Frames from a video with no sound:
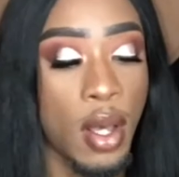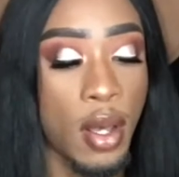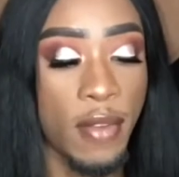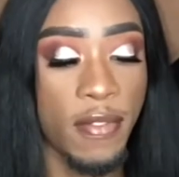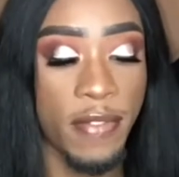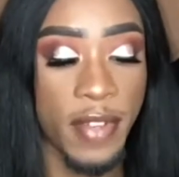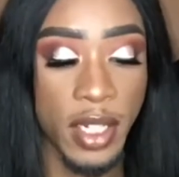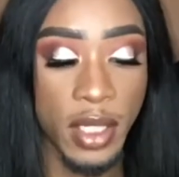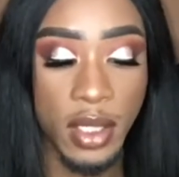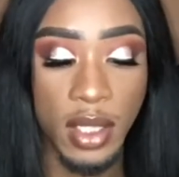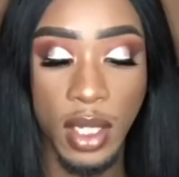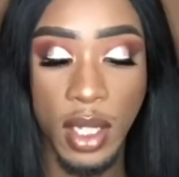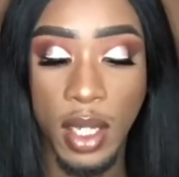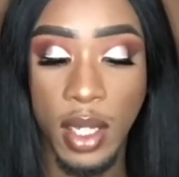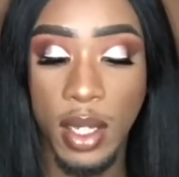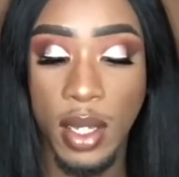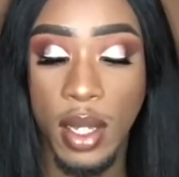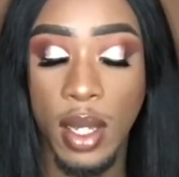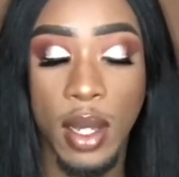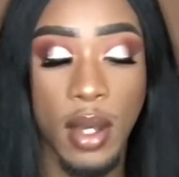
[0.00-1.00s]

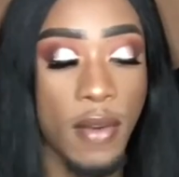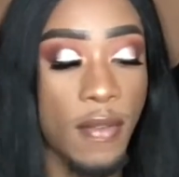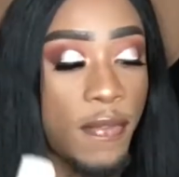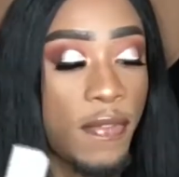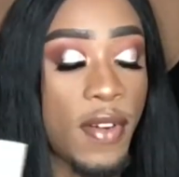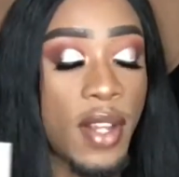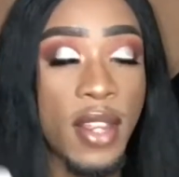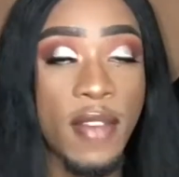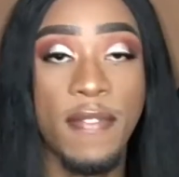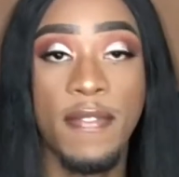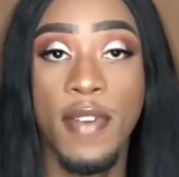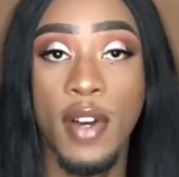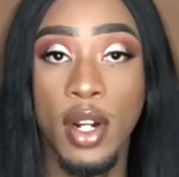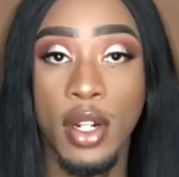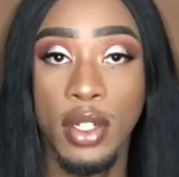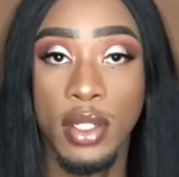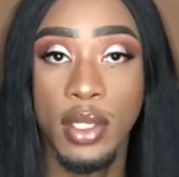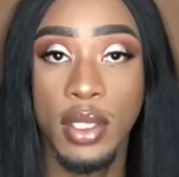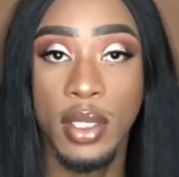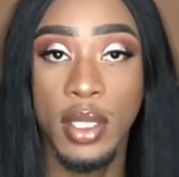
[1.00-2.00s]
Fenty for the
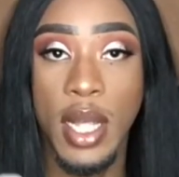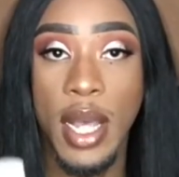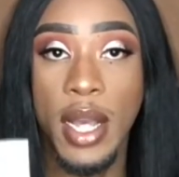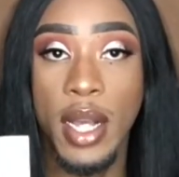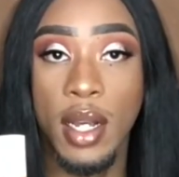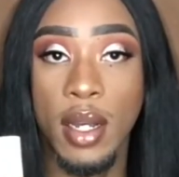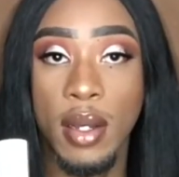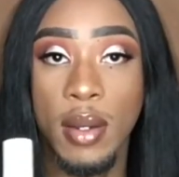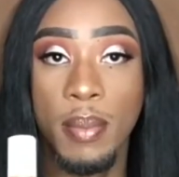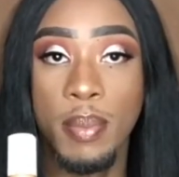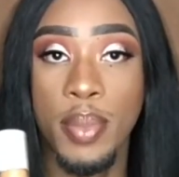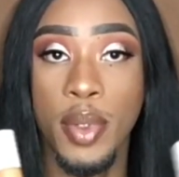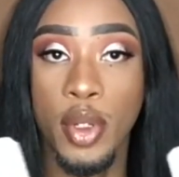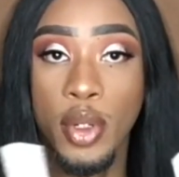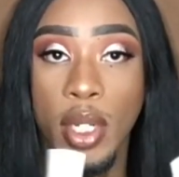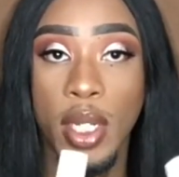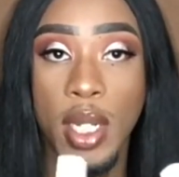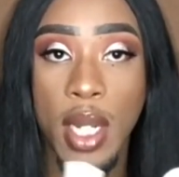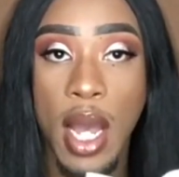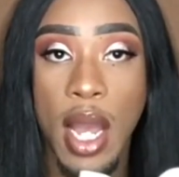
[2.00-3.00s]
first like
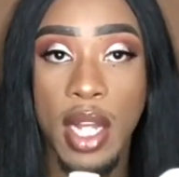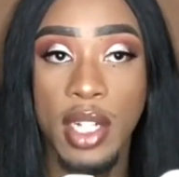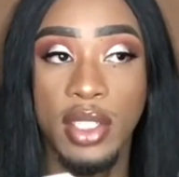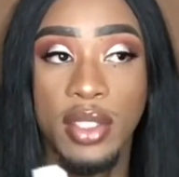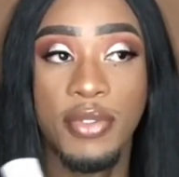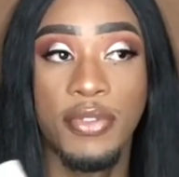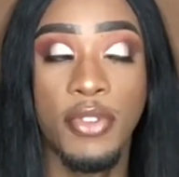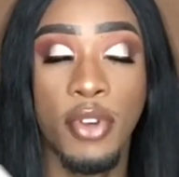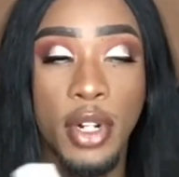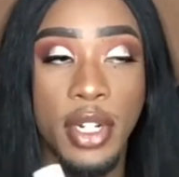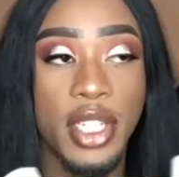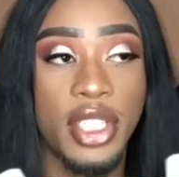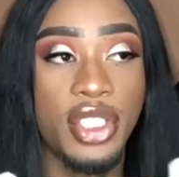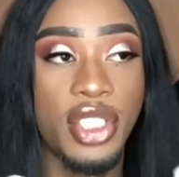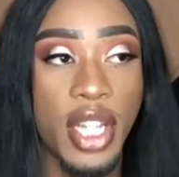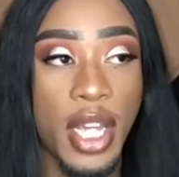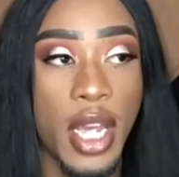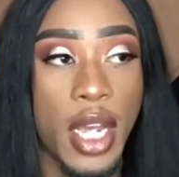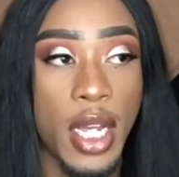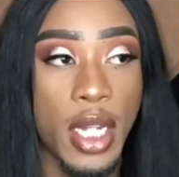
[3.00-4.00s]
beauty launch 40
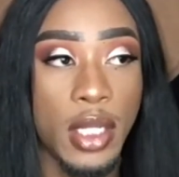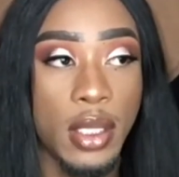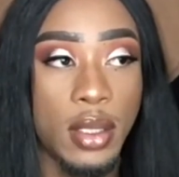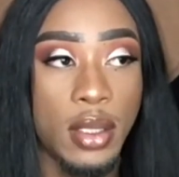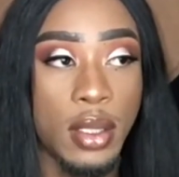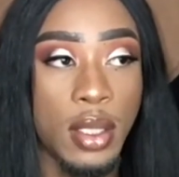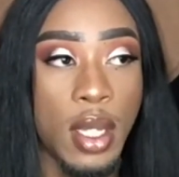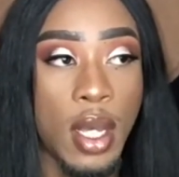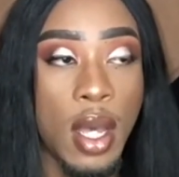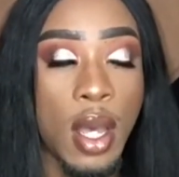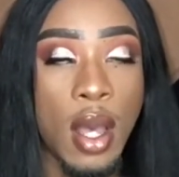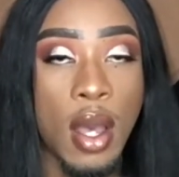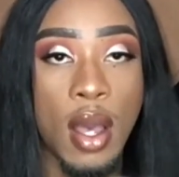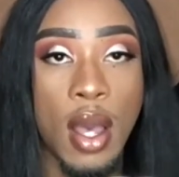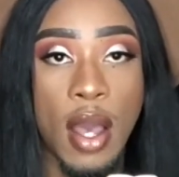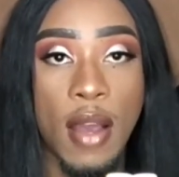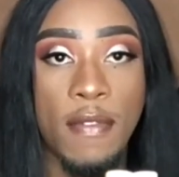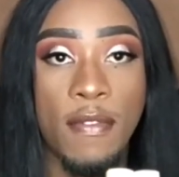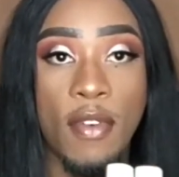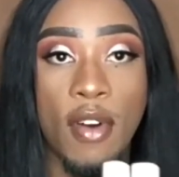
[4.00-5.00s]
shades
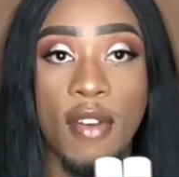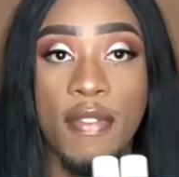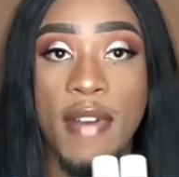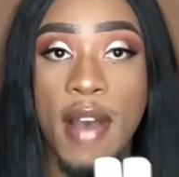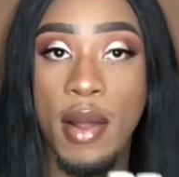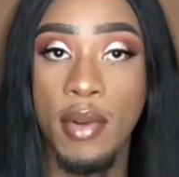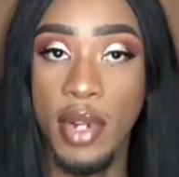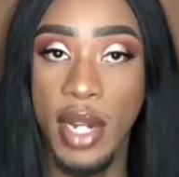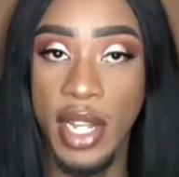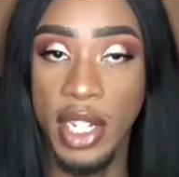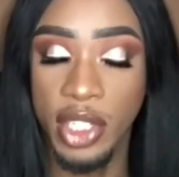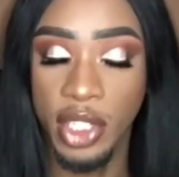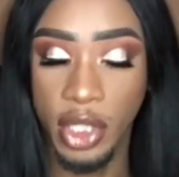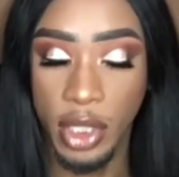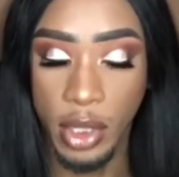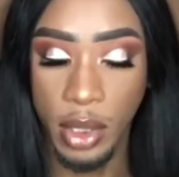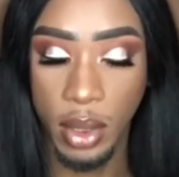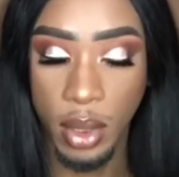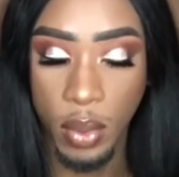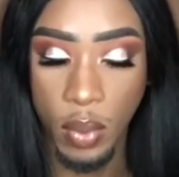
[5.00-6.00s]
for
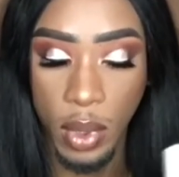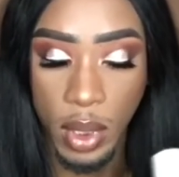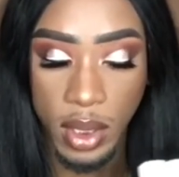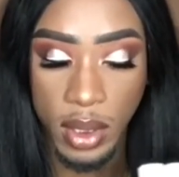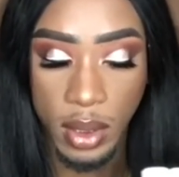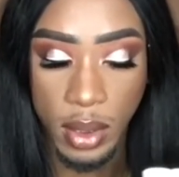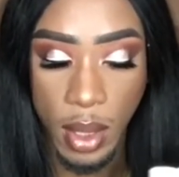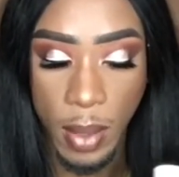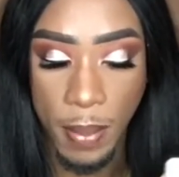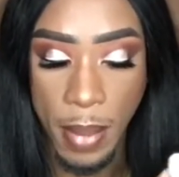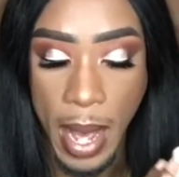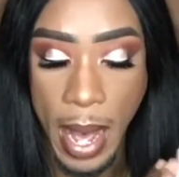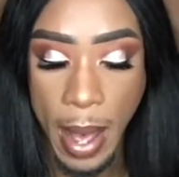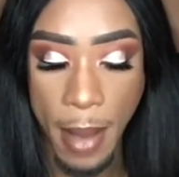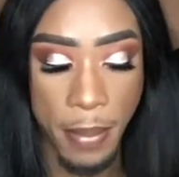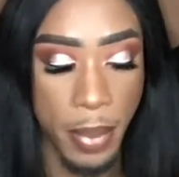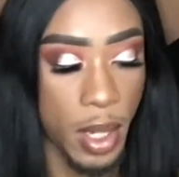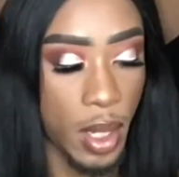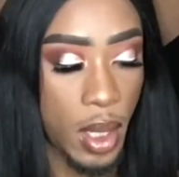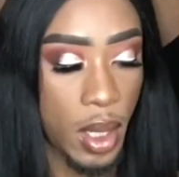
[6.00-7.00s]
foundation was
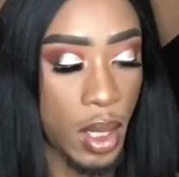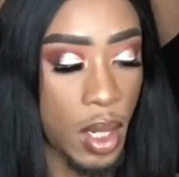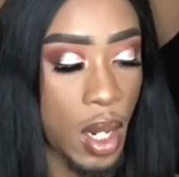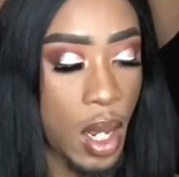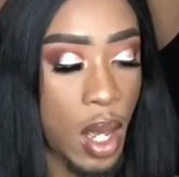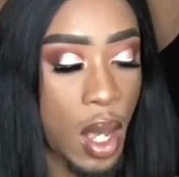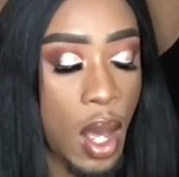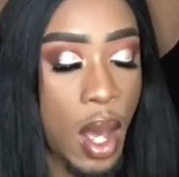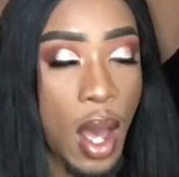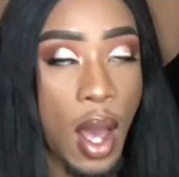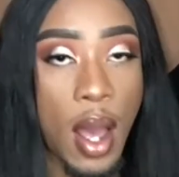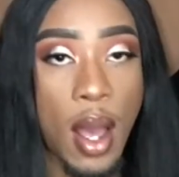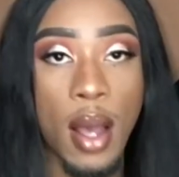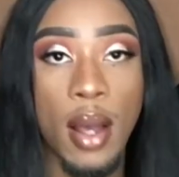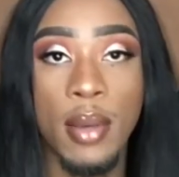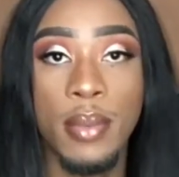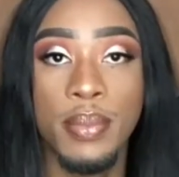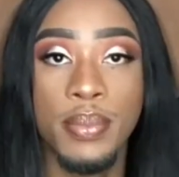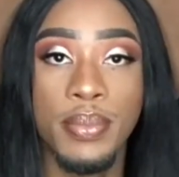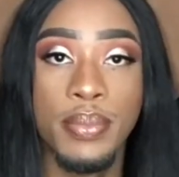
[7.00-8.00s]
popping.
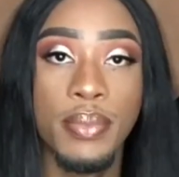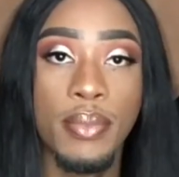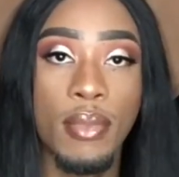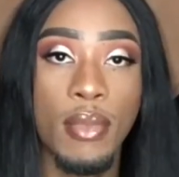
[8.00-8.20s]
Um,